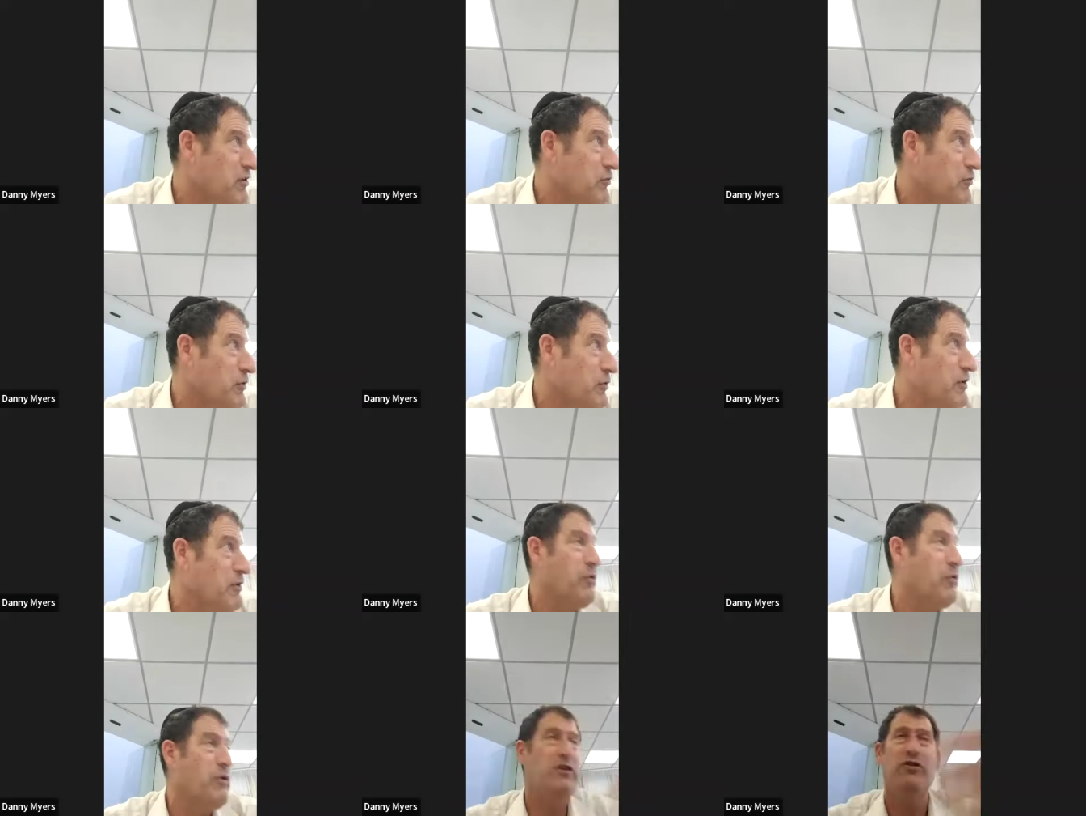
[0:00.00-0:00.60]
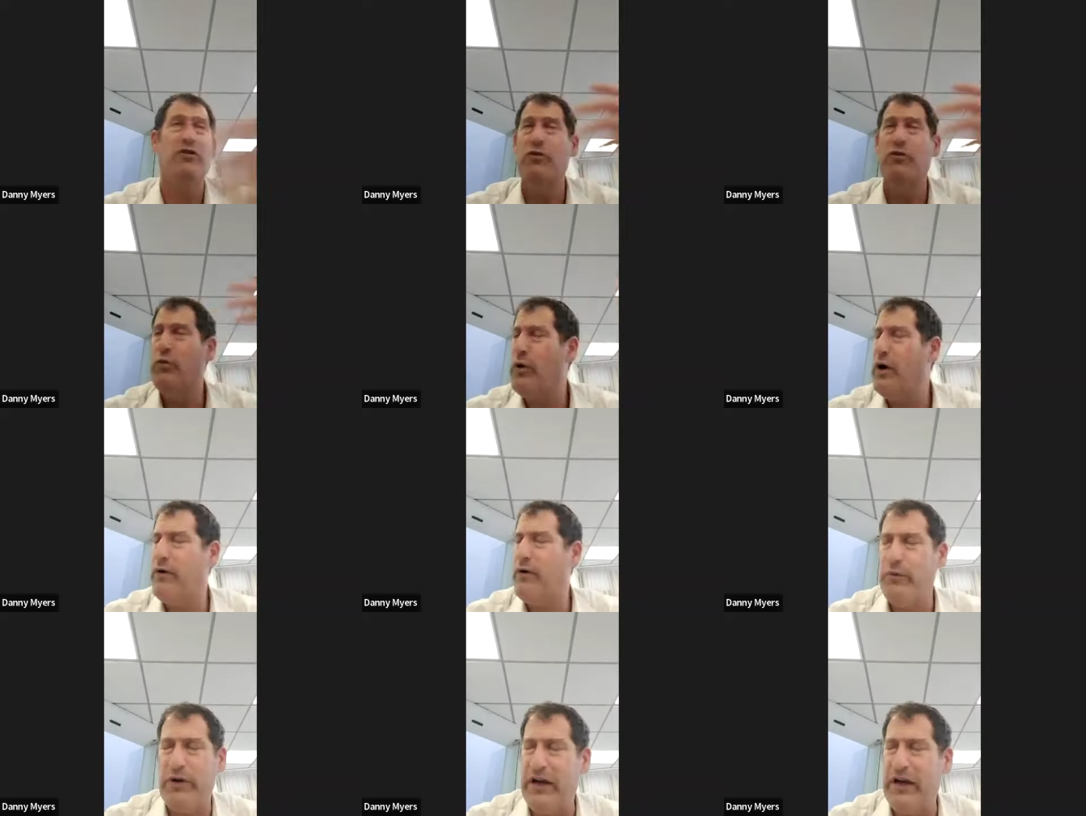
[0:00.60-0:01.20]

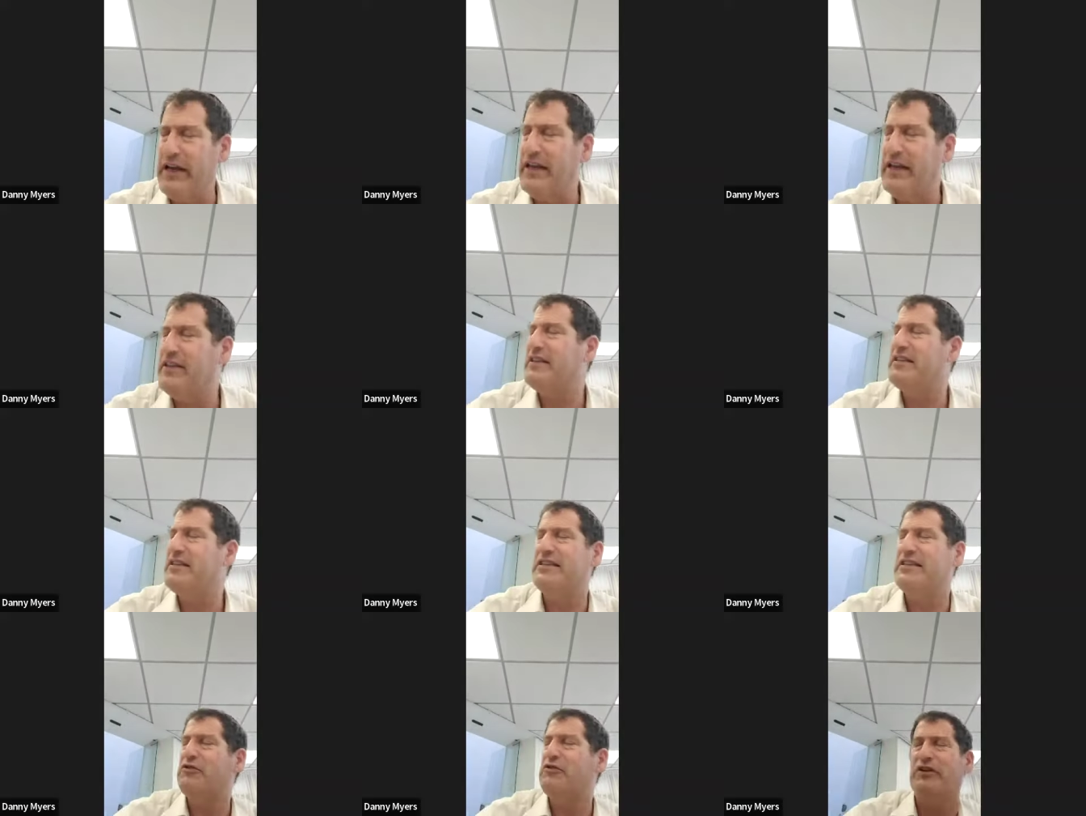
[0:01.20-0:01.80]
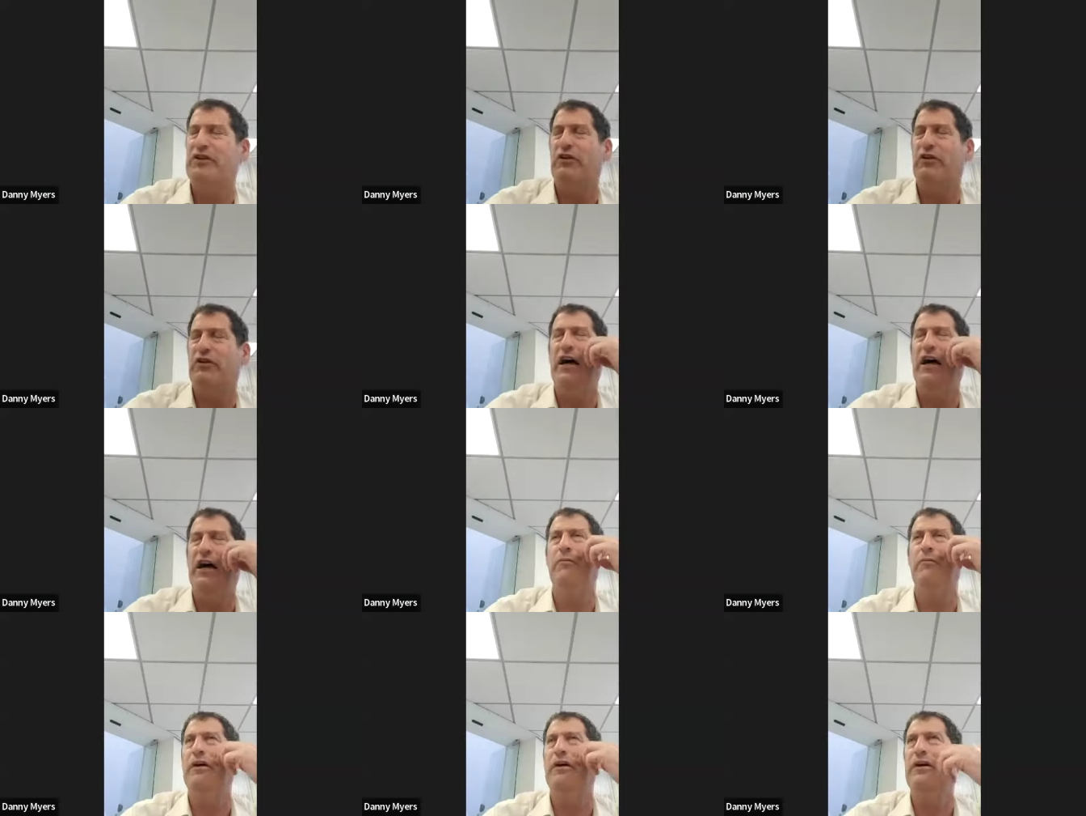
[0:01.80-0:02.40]
We're into Tikkun
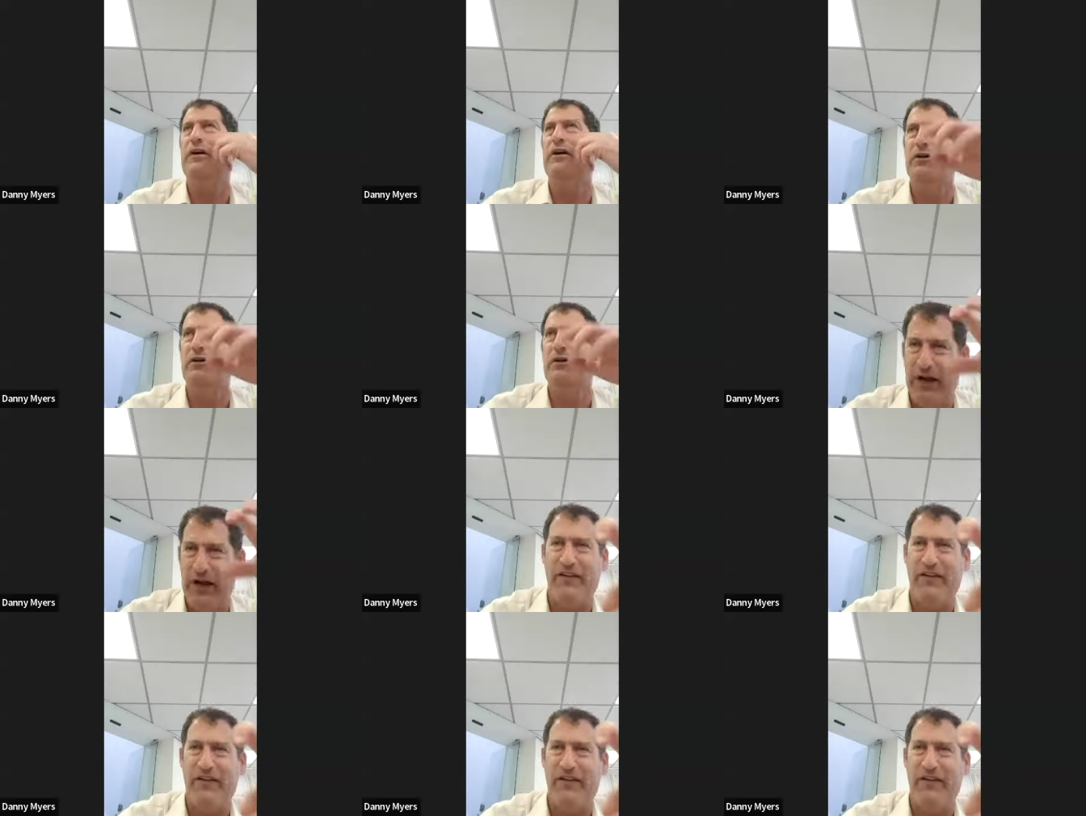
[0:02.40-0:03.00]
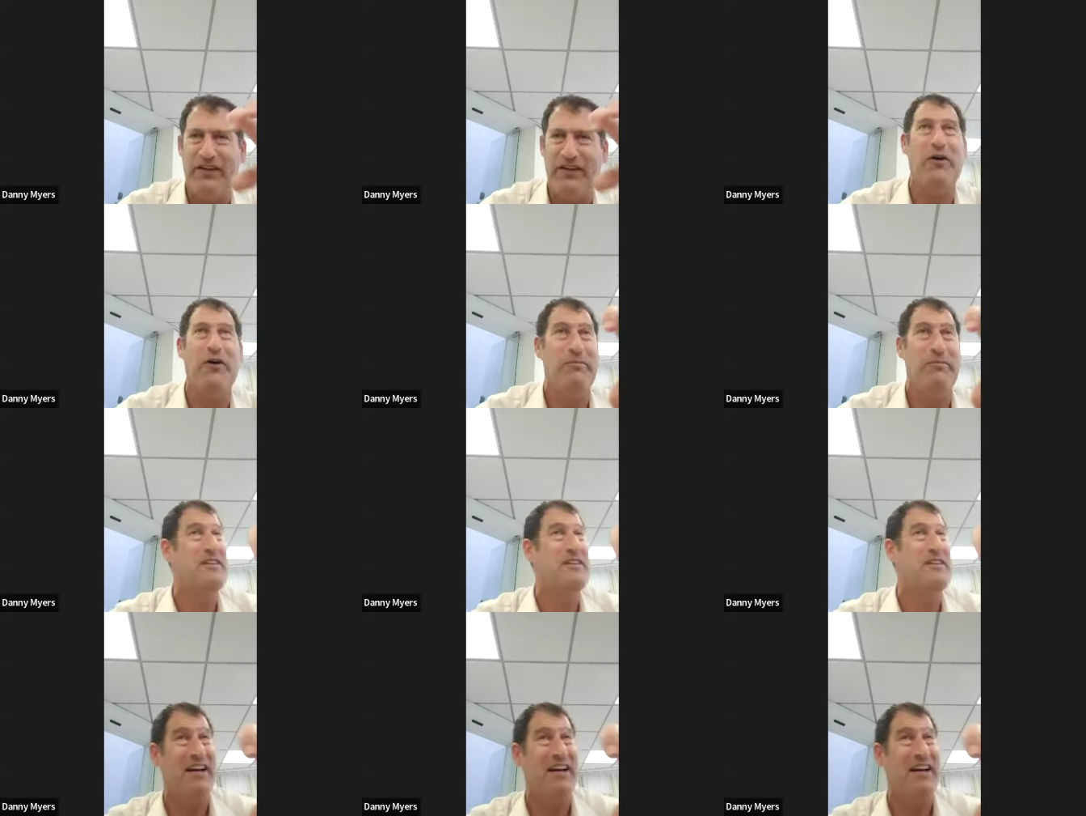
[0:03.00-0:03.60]
Olam, but we have to help
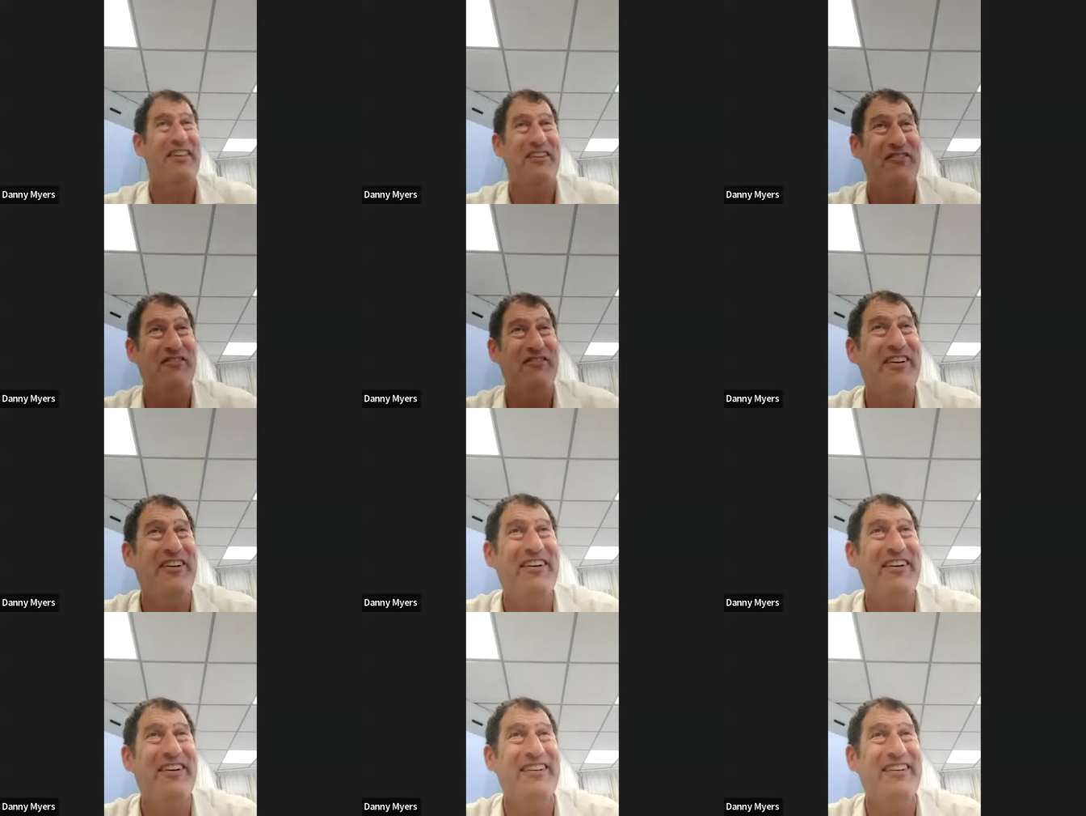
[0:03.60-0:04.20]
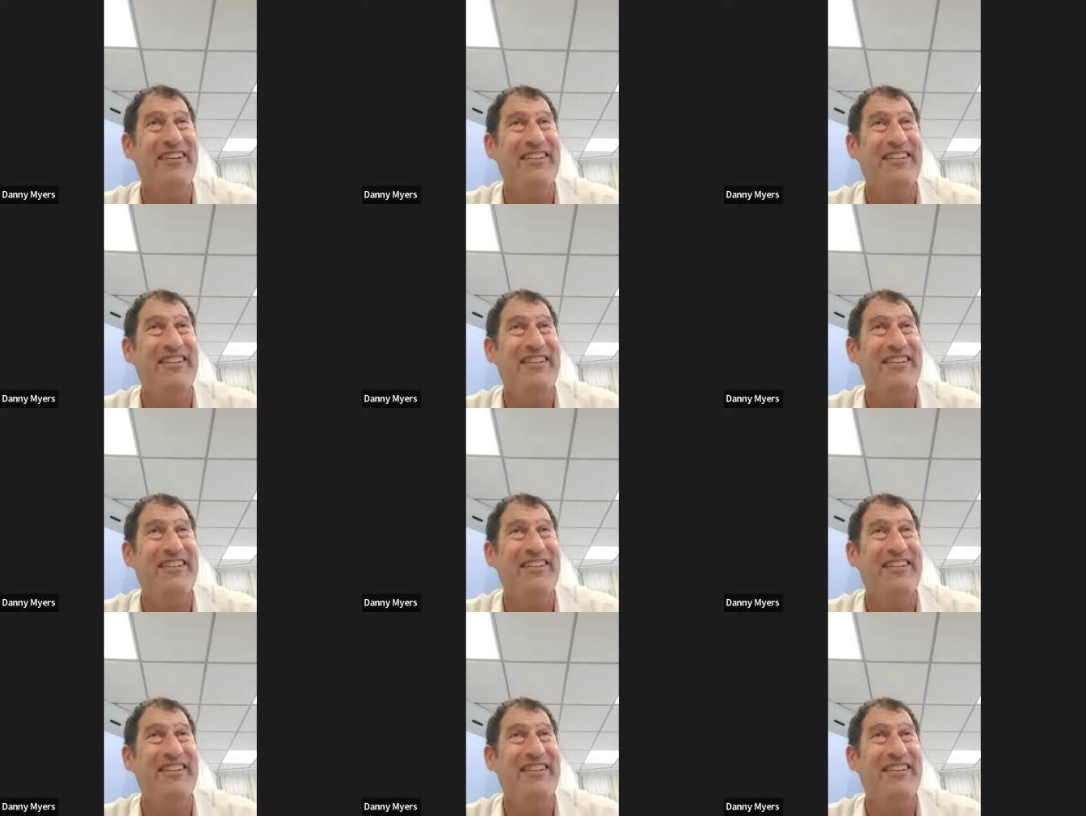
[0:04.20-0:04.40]
each other first.